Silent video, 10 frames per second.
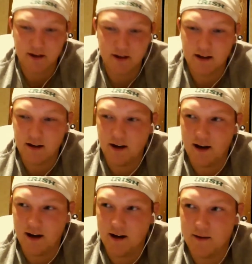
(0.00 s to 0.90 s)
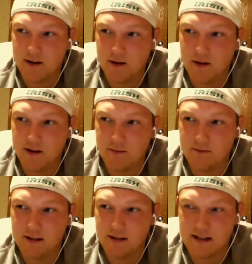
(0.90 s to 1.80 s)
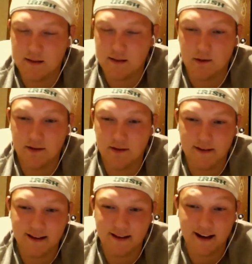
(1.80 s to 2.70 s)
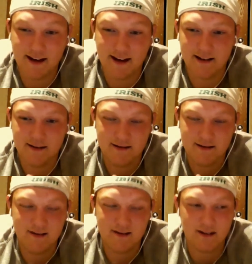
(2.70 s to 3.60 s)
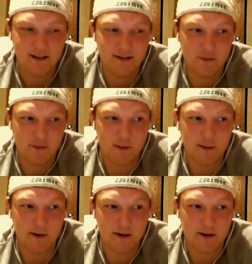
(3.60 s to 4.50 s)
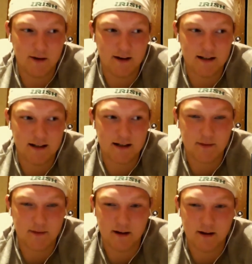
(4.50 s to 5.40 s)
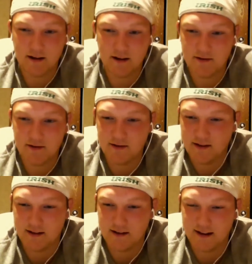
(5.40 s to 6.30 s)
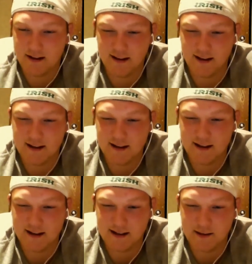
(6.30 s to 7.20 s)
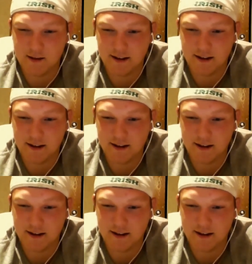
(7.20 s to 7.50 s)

The only disappointment that I could remember is Markov. I think I said his name right.